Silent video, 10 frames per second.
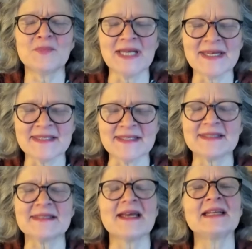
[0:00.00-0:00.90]

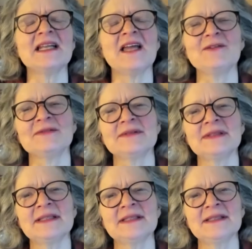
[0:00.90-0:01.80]
Blessings and love
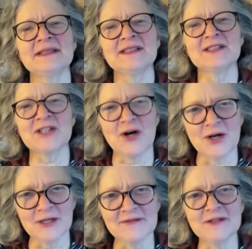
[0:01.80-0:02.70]
to
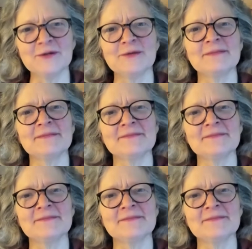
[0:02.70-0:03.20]
all of you.